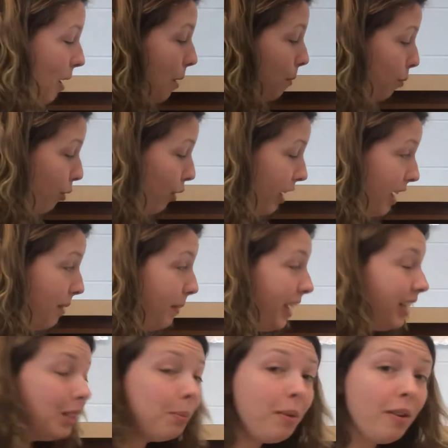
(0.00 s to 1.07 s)
Pre
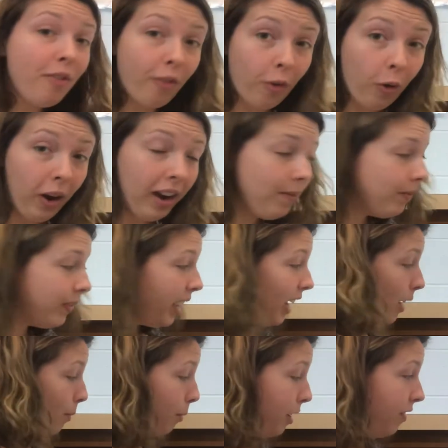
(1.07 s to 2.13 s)
means before, and
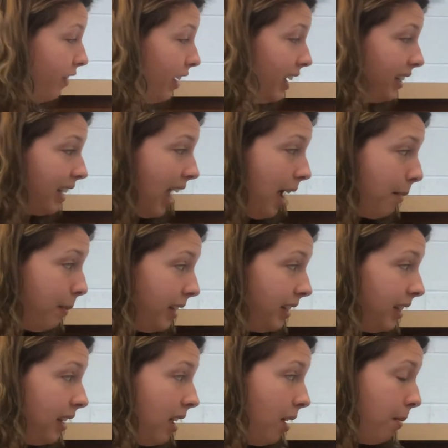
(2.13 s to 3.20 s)
a prefix happens
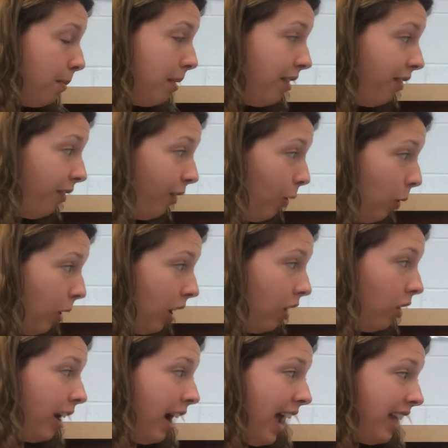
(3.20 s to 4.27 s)
before
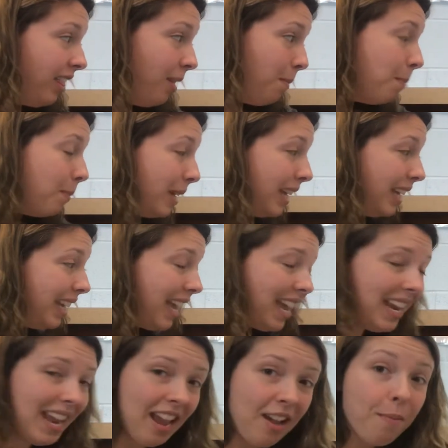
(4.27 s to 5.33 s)
or at the
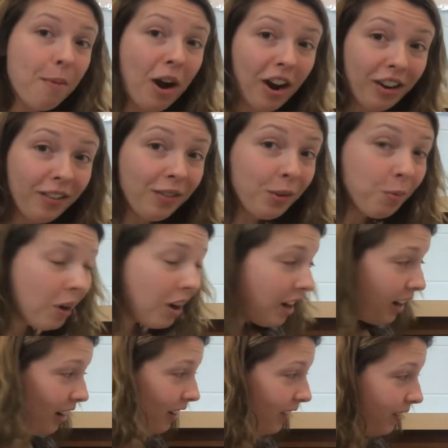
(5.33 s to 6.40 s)
beginning part of the
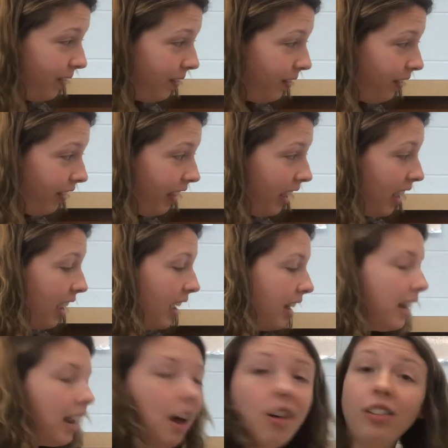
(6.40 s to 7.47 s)
word.
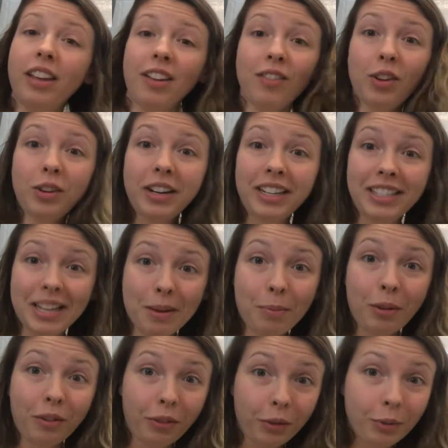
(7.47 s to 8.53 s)
Now I'll give you an
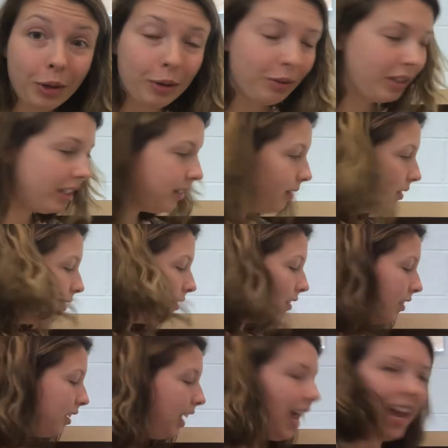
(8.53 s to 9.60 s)
example of a root.
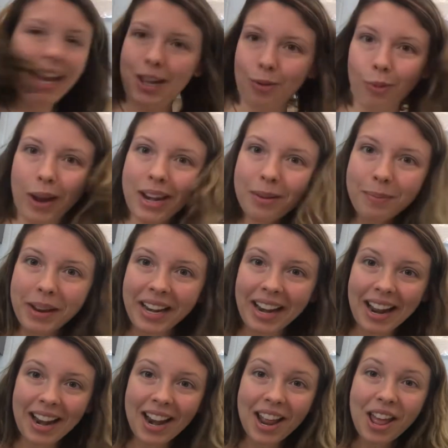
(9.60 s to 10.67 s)
Hey, wait a
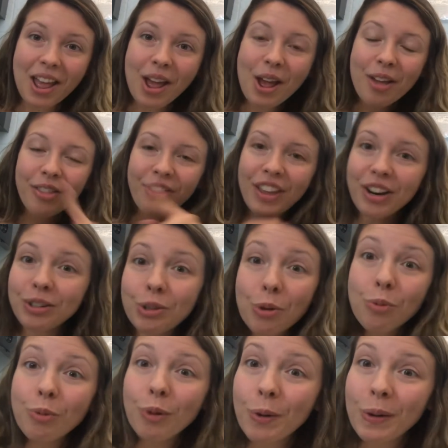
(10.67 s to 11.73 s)
minute. There's a
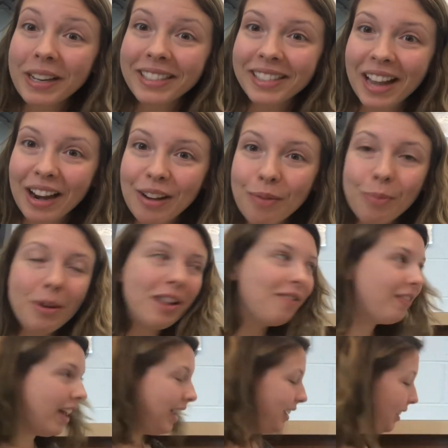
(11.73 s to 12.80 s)
root inside of
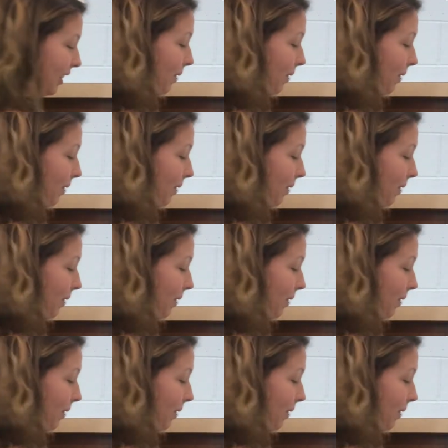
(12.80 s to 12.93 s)
prefix.